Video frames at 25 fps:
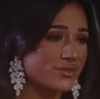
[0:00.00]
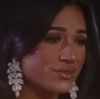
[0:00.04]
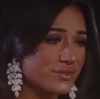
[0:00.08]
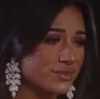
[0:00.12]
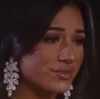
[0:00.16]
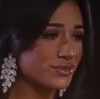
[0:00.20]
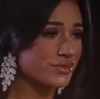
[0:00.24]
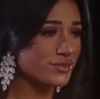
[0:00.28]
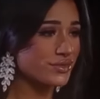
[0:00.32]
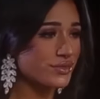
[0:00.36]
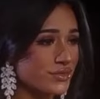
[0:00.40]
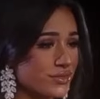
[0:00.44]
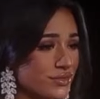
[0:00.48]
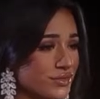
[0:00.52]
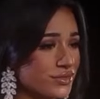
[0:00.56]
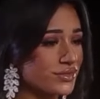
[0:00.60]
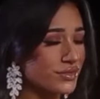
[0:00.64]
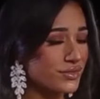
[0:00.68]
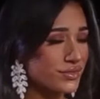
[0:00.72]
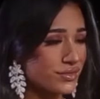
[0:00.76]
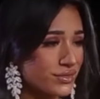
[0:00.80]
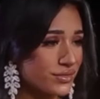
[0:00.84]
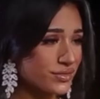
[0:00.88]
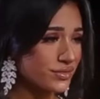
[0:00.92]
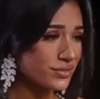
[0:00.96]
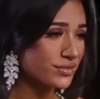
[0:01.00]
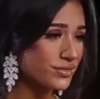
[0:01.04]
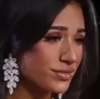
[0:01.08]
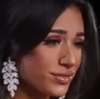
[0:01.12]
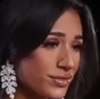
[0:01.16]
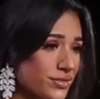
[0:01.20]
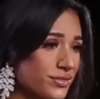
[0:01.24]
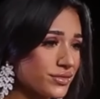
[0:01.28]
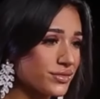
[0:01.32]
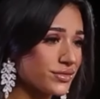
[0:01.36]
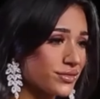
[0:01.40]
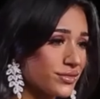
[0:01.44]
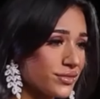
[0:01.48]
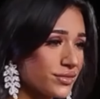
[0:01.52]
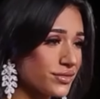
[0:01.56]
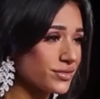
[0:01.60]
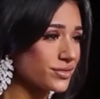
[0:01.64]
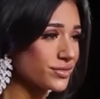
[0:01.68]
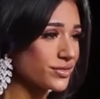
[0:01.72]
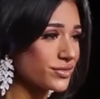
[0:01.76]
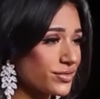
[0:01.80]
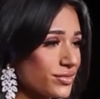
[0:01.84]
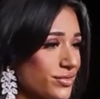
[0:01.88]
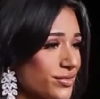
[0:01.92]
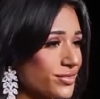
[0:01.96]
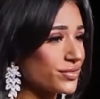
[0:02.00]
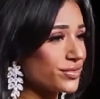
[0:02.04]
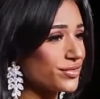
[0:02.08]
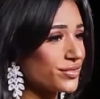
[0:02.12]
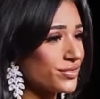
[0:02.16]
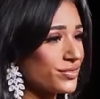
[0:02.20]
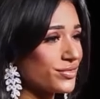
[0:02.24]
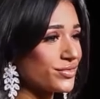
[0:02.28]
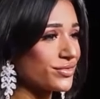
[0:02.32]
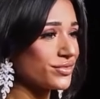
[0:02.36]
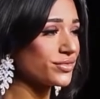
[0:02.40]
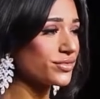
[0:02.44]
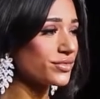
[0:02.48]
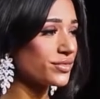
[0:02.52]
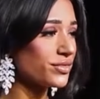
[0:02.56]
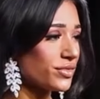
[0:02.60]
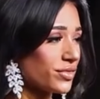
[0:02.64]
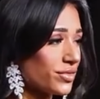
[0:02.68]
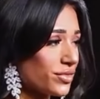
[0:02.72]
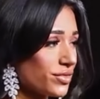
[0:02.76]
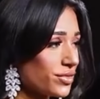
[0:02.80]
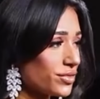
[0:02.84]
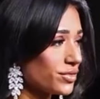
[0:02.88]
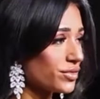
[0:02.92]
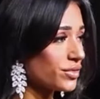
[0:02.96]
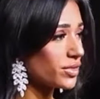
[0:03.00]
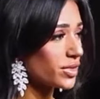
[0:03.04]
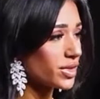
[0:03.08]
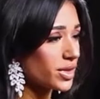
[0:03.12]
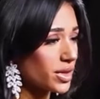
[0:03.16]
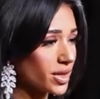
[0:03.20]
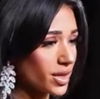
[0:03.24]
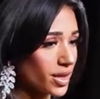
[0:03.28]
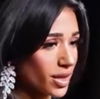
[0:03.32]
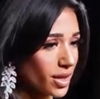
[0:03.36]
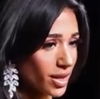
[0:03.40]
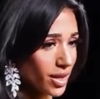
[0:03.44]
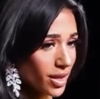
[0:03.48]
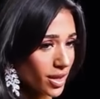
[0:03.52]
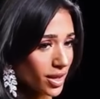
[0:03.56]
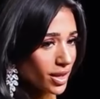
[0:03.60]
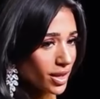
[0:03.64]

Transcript: advice to help others reach their fitness goals. Workout